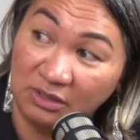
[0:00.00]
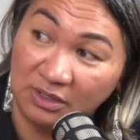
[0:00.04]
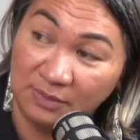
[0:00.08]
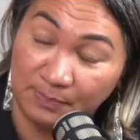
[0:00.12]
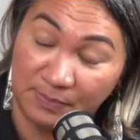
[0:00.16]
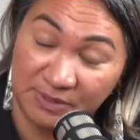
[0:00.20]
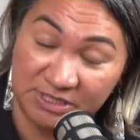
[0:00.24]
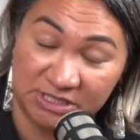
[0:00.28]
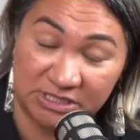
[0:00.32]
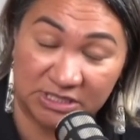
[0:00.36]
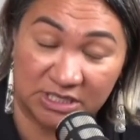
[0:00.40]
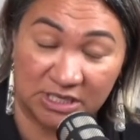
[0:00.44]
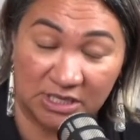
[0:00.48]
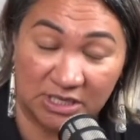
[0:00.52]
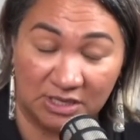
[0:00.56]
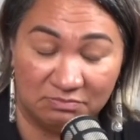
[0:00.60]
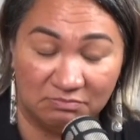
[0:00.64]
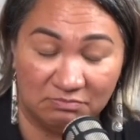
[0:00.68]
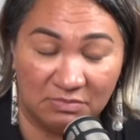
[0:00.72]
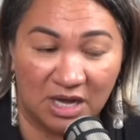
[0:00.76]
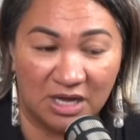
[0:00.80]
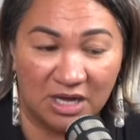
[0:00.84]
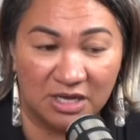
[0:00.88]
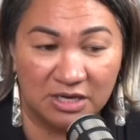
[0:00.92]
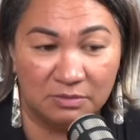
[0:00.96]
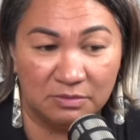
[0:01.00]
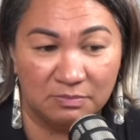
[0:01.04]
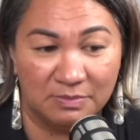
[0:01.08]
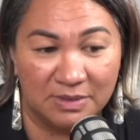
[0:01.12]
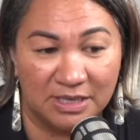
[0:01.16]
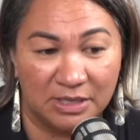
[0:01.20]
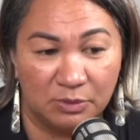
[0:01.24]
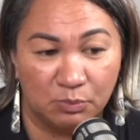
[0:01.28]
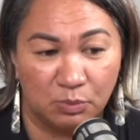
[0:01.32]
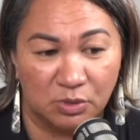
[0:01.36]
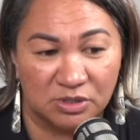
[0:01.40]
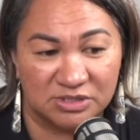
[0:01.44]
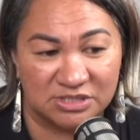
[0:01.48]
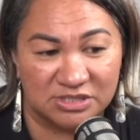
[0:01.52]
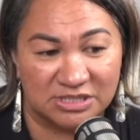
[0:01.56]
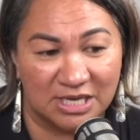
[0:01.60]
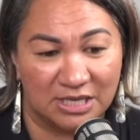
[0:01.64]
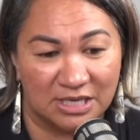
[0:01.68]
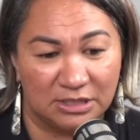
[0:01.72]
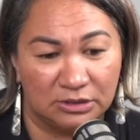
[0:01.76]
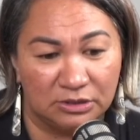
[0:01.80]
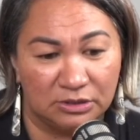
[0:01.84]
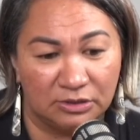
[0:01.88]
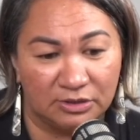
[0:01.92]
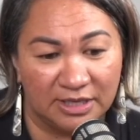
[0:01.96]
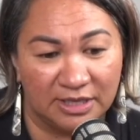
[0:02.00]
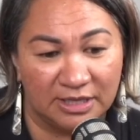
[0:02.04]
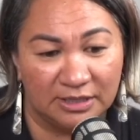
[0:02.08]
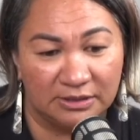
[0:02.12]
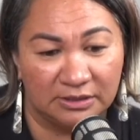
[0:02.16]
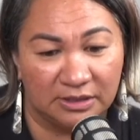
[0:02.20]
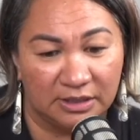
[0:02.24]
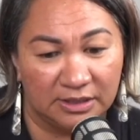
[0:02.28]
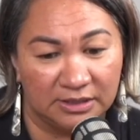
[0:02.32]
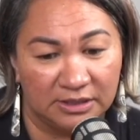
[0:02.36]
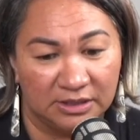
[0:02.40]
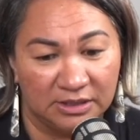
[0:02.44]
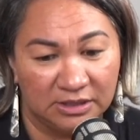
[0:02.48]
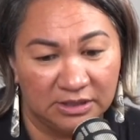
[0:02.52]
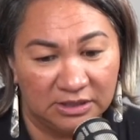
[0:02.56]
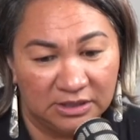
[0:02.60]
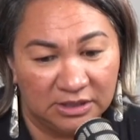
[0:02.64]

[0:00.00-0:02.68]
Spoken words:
particularly Māori men. What's that looking like?